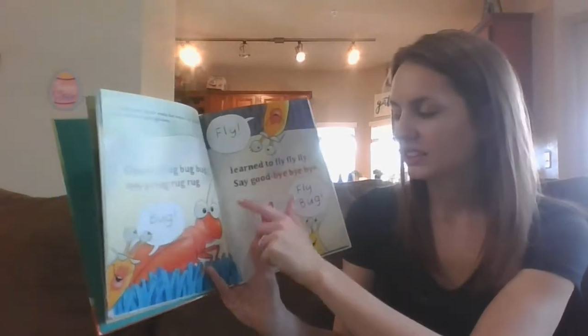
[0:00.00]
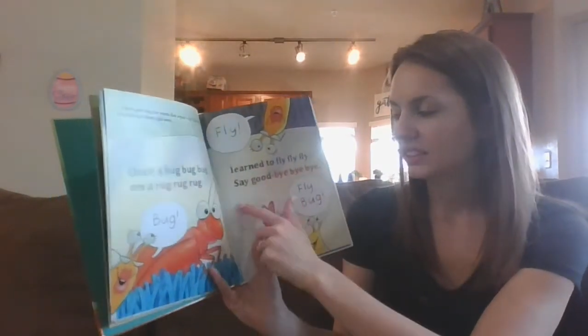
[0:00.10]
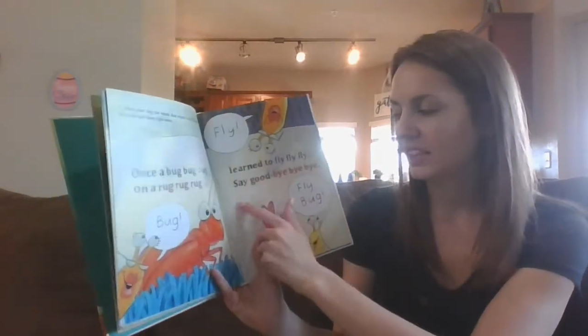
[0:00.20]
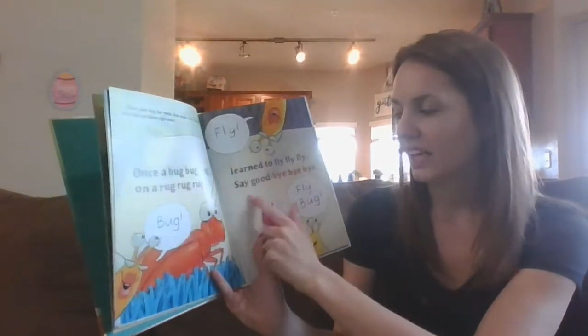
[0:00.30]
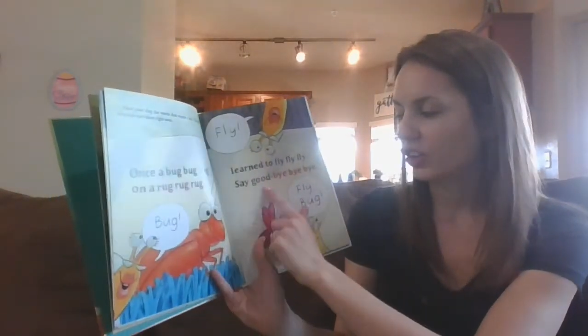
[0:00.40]

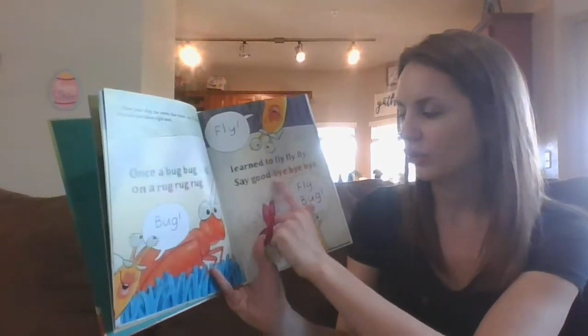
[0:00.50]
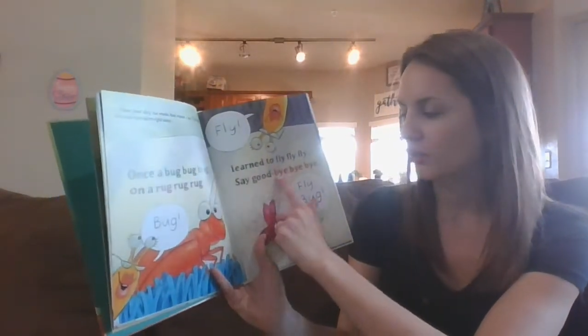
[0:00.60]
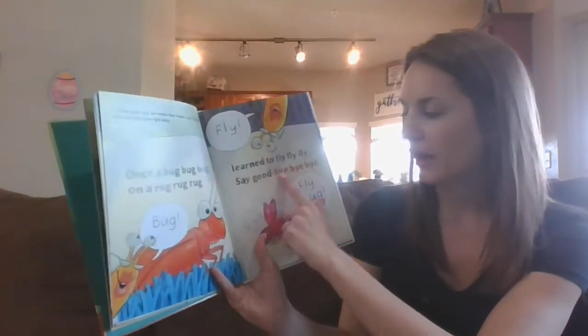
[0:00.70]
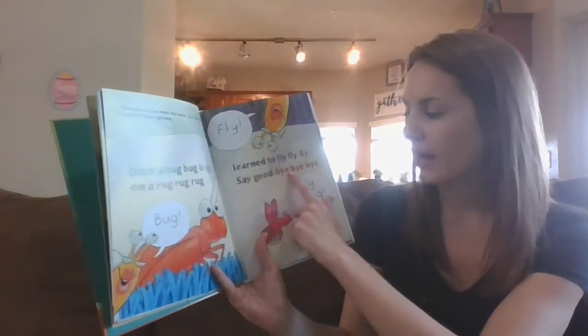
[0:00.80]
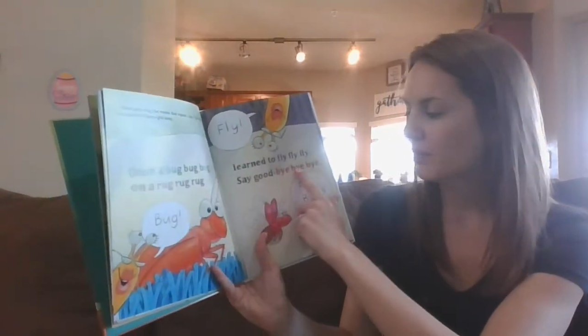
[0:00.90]
Say
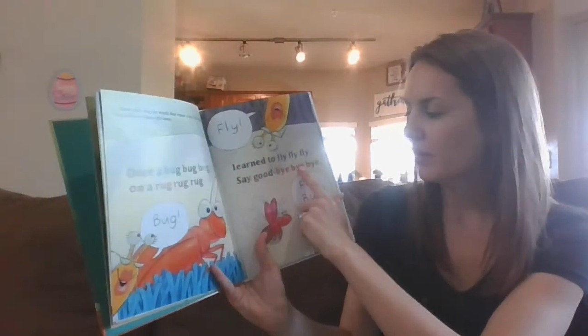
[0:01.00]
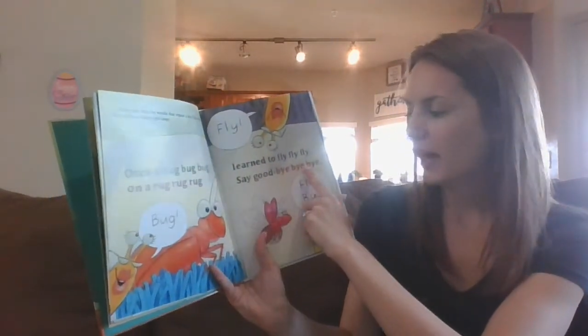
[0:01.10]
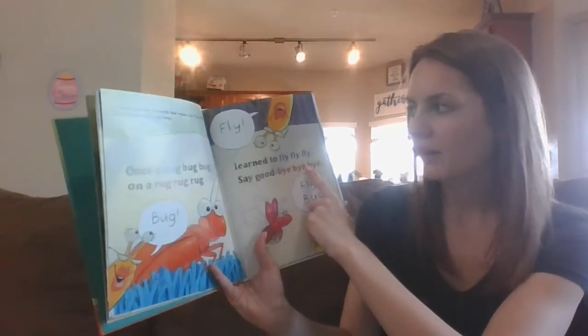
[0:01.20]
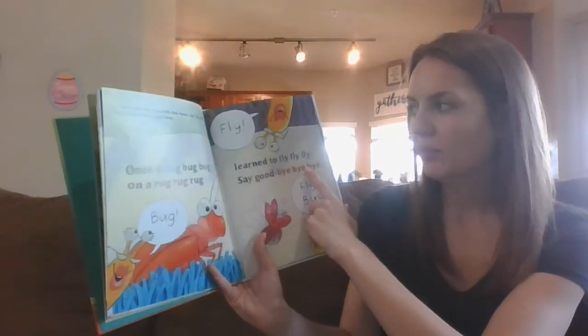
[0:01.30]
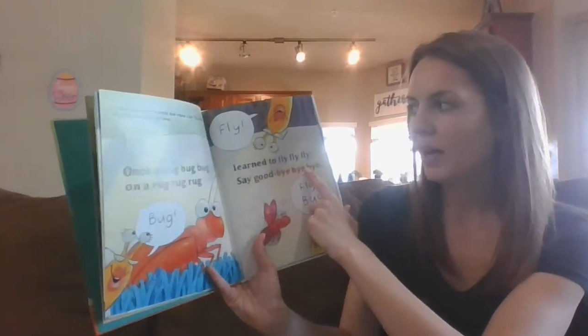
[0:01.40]
goodbye,
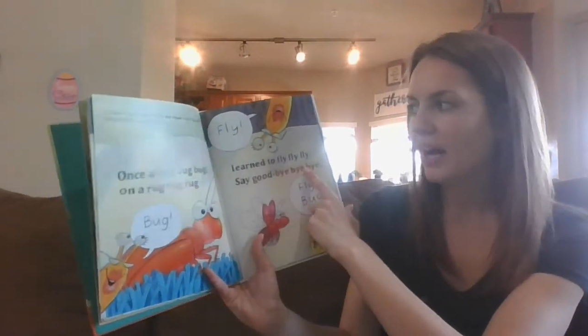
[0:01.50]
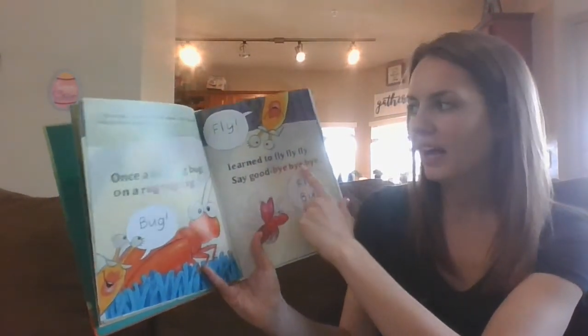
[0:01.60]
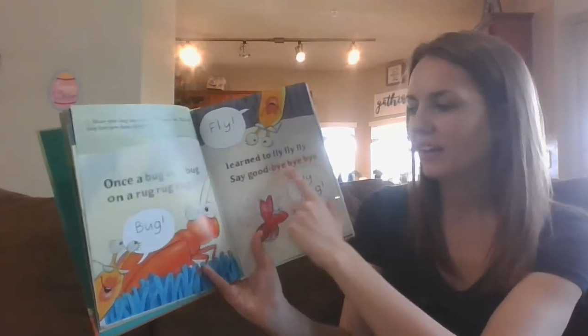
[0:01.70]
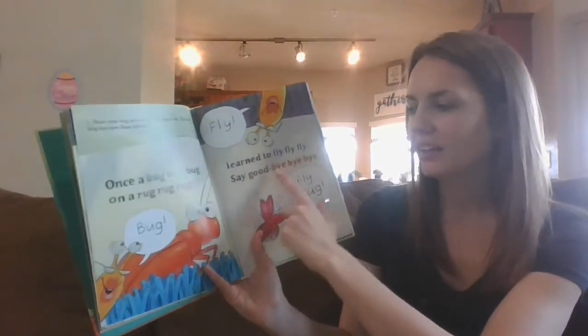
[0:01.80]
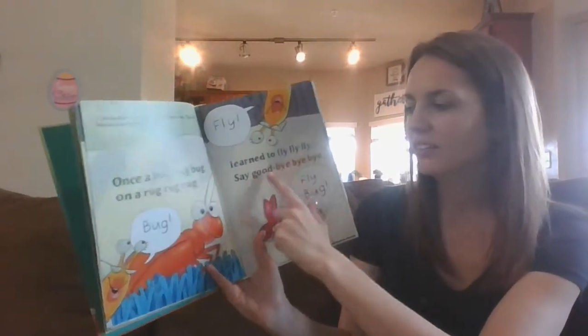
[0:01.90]
bye,
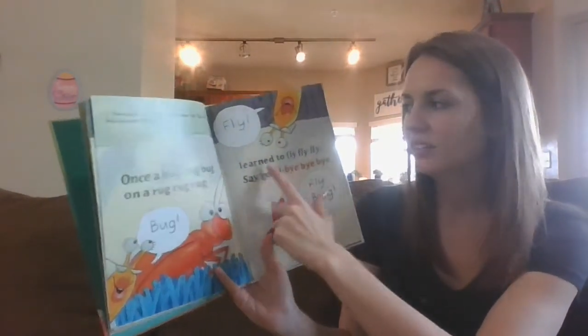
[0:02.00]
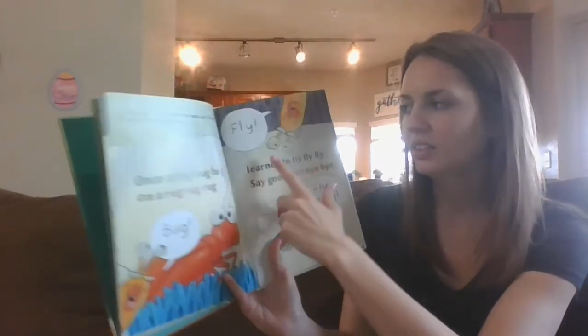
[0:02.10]
bye.